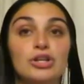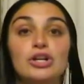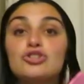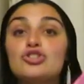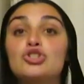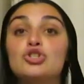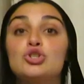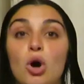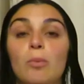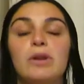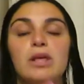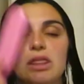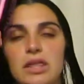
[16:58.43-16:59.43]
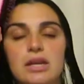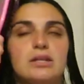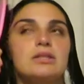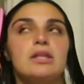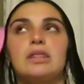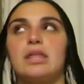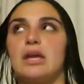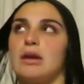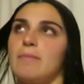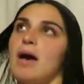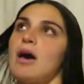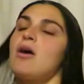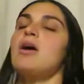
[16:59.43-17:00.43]
Like, it's just so many things to think
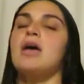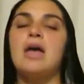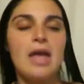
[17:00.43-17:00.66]
about.